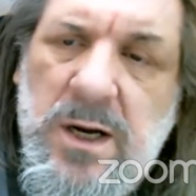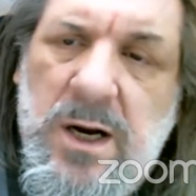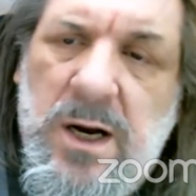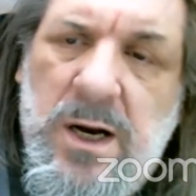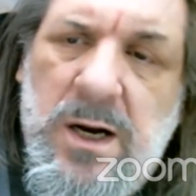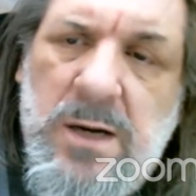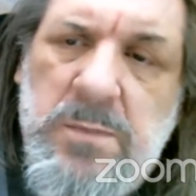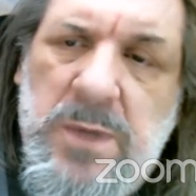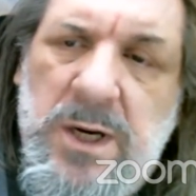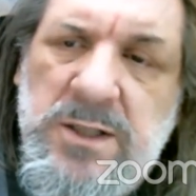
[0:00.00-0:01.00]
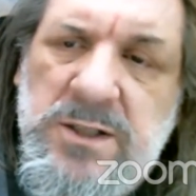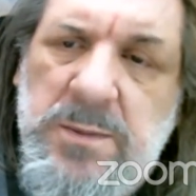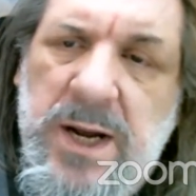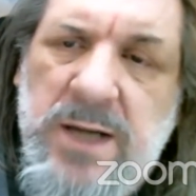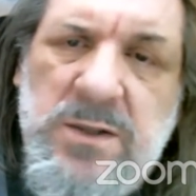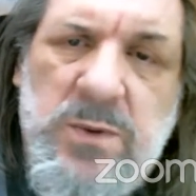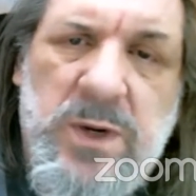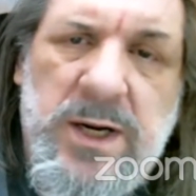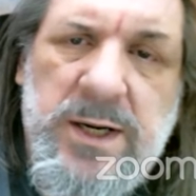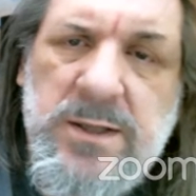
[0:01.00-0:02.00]
but she passed
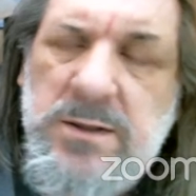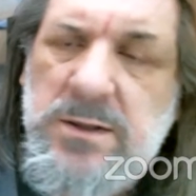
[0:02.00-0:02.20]
away